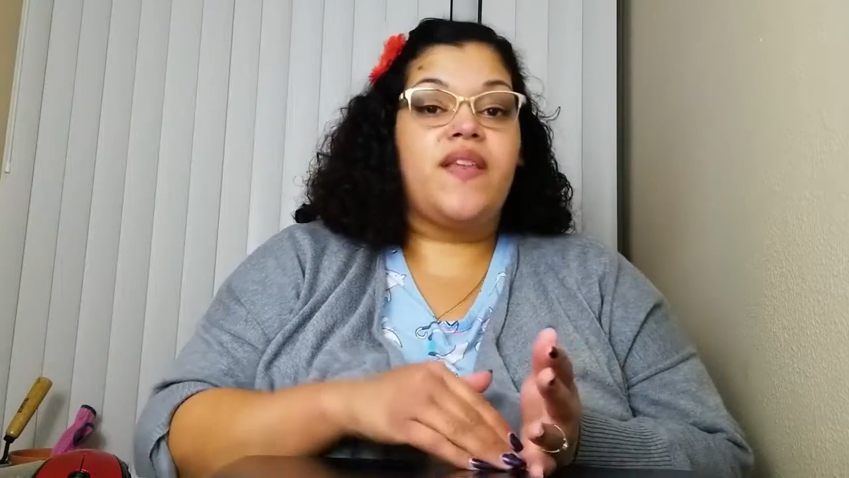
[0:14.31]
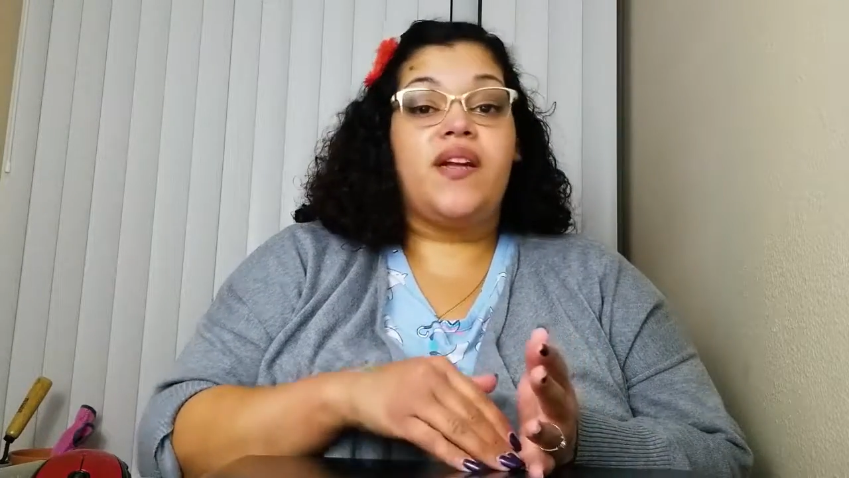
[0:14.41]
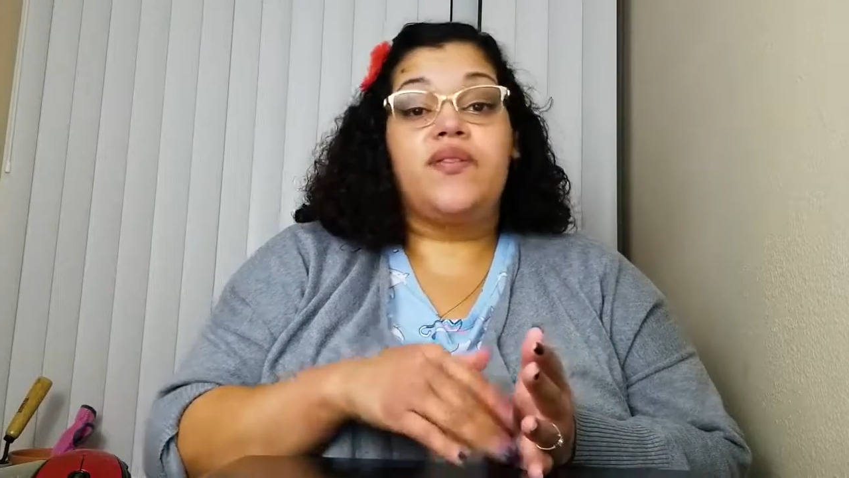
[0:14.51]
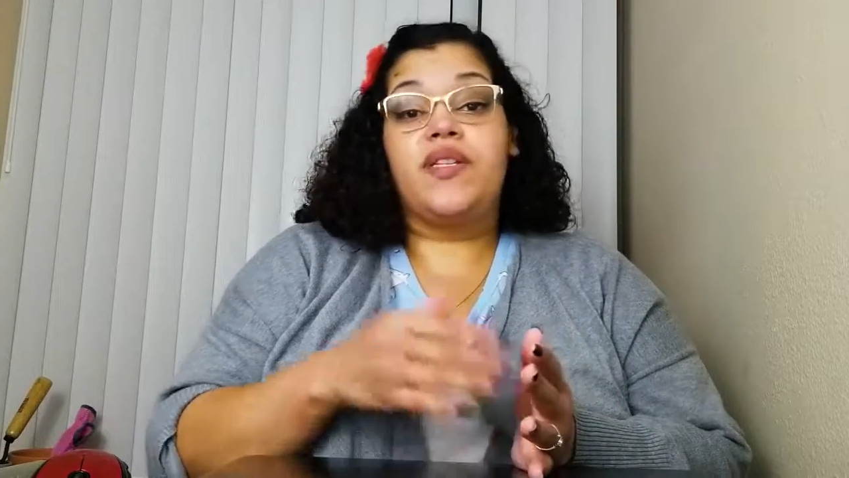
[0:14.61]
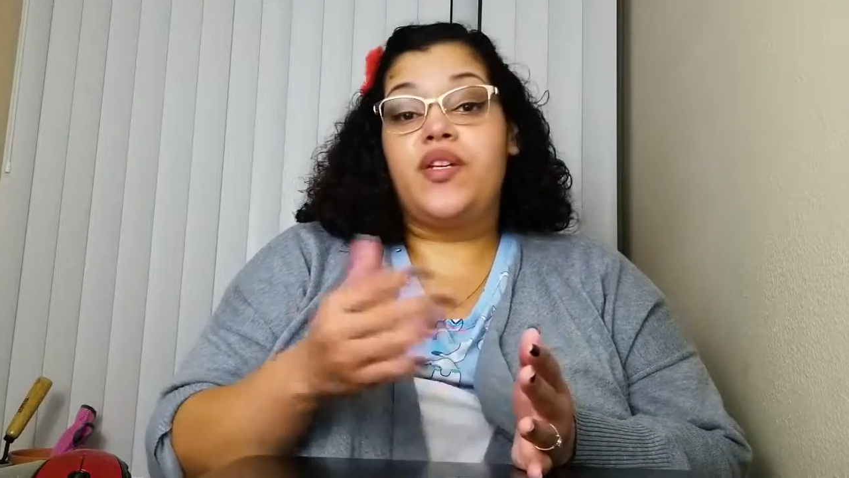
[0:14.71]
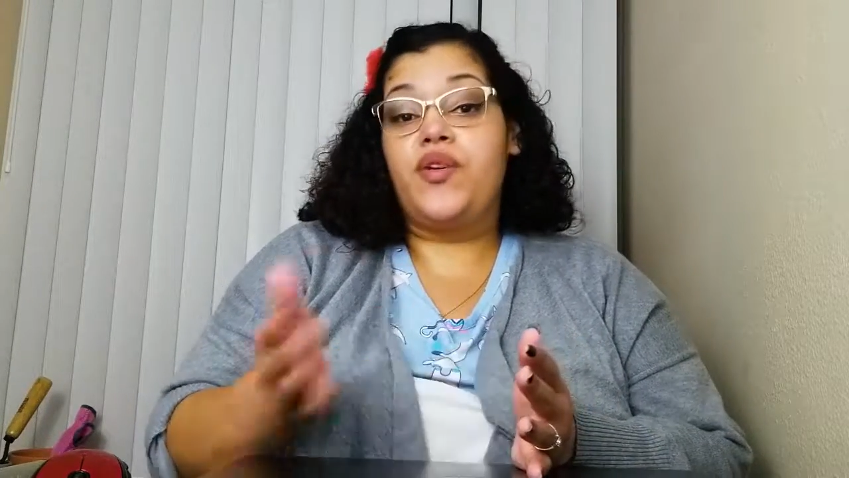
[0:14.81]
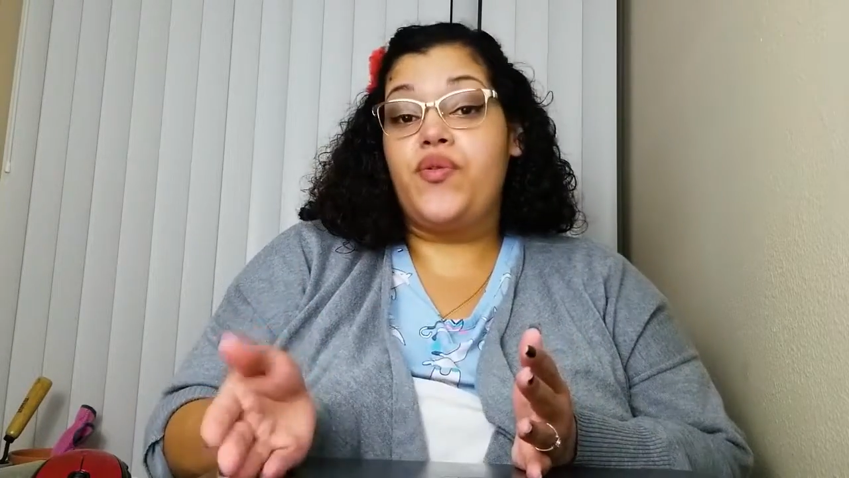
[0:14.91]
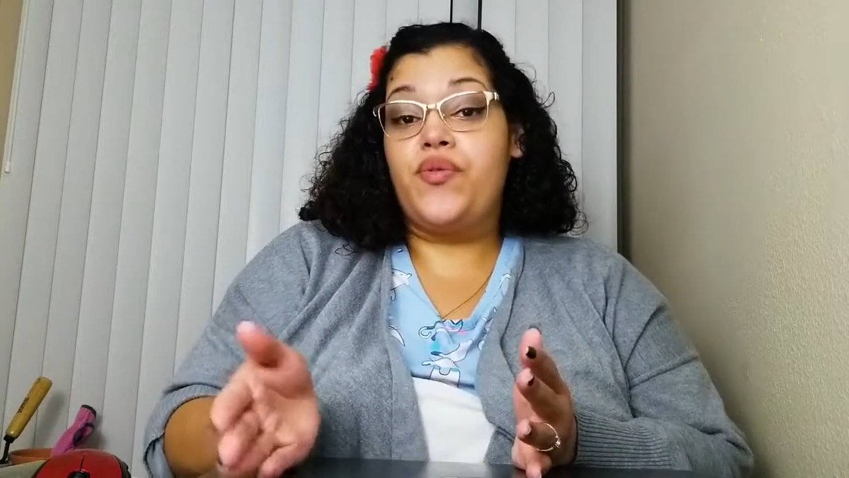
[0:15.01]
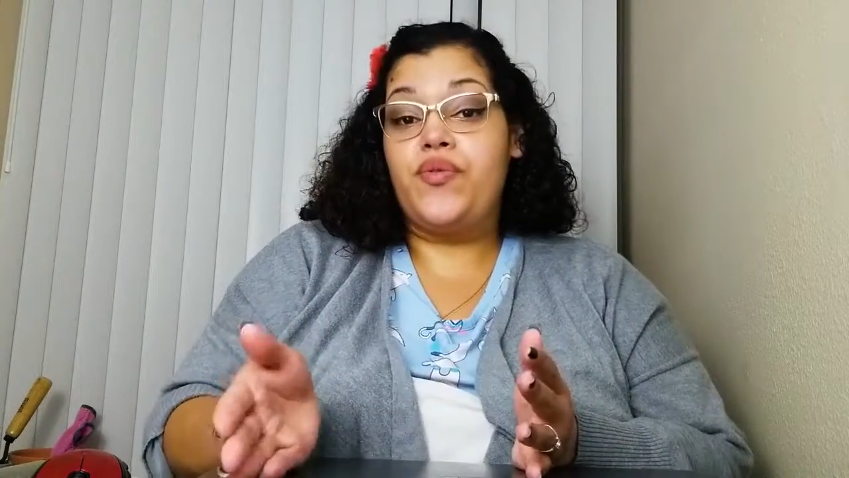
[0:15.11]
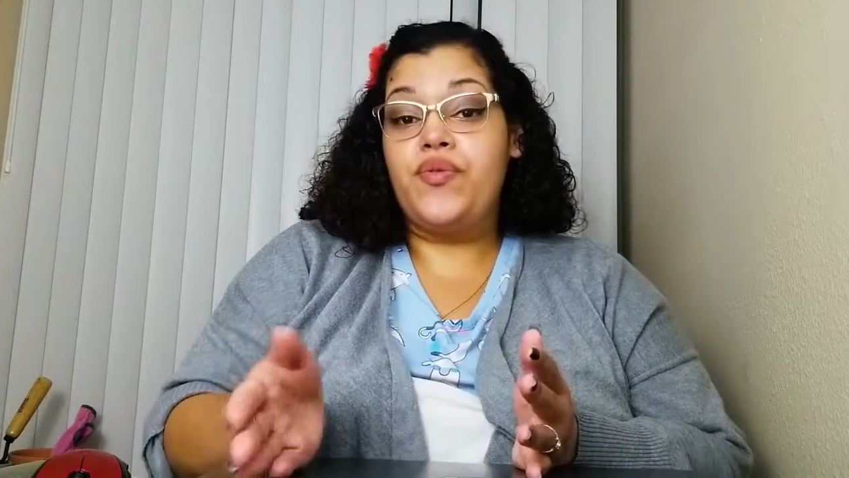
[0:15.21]
and then I was going
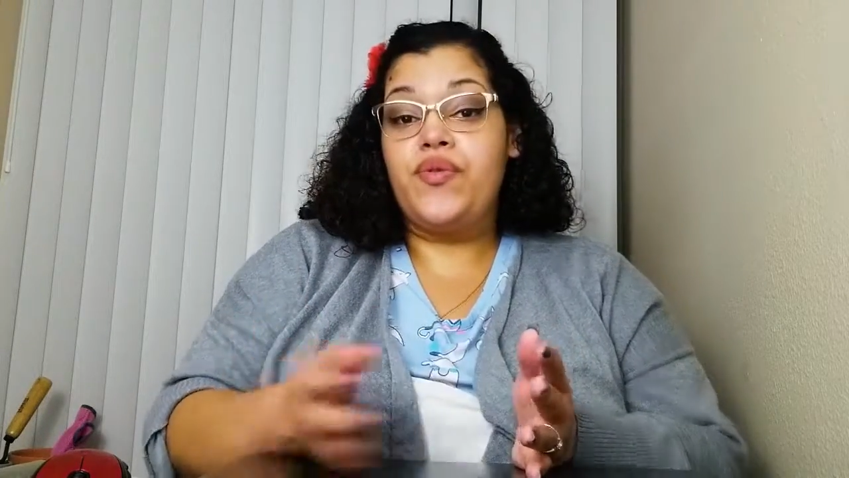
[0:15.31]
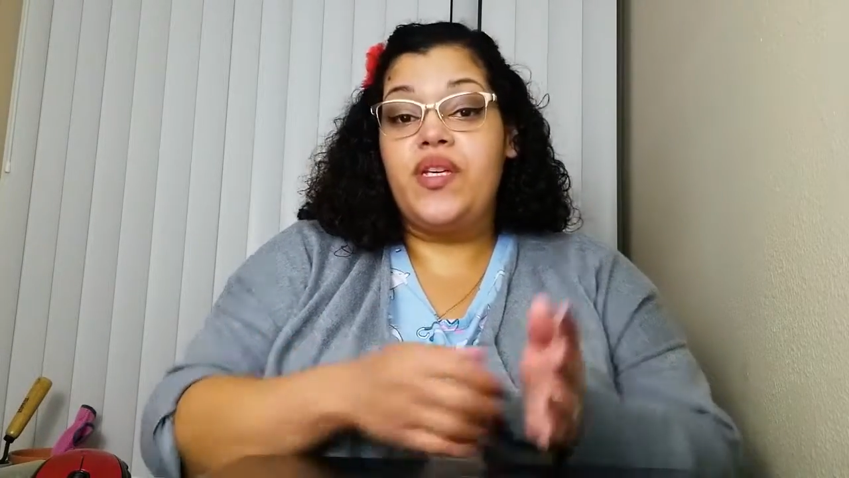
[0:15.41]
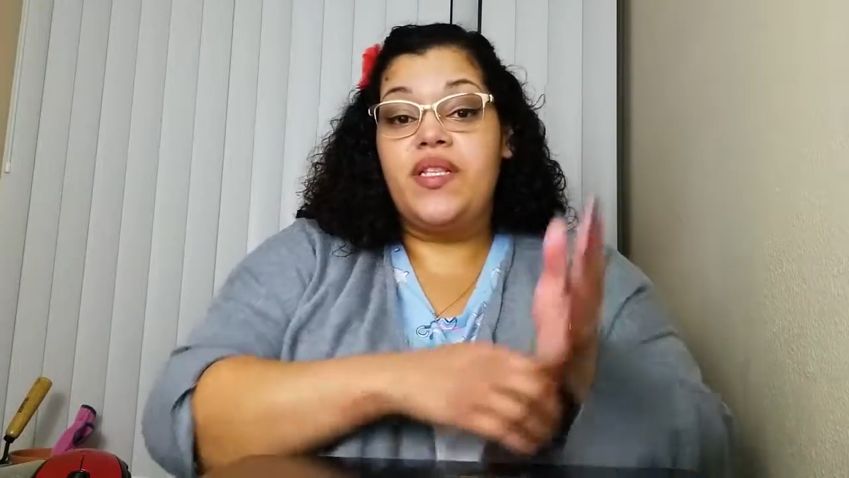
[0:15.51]
to go through